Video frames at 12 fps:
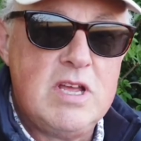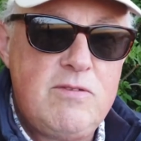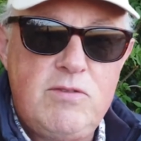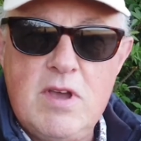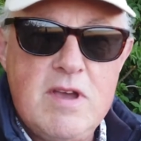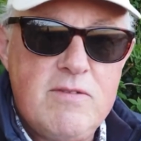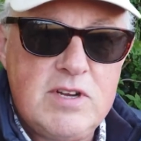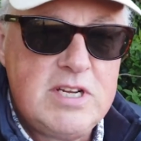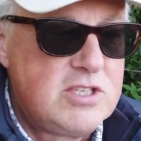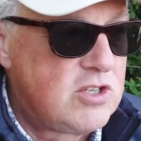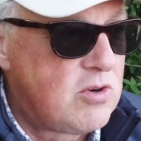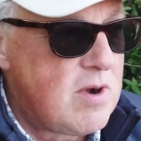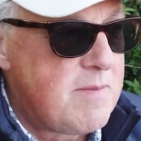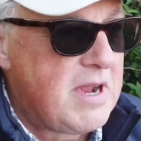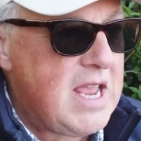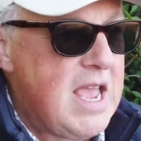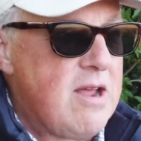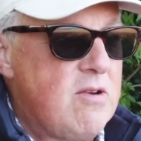if you have an Instagram
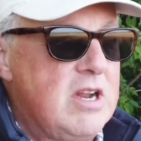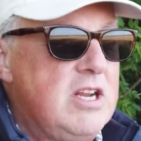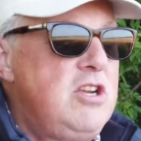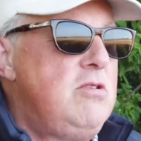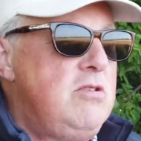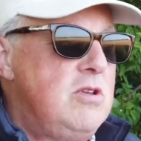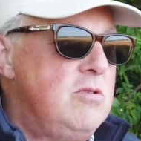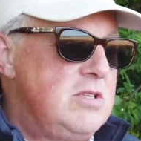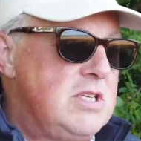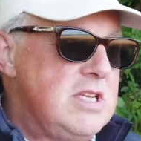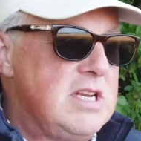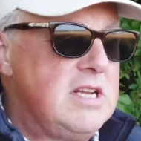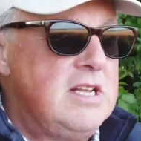account and you use it,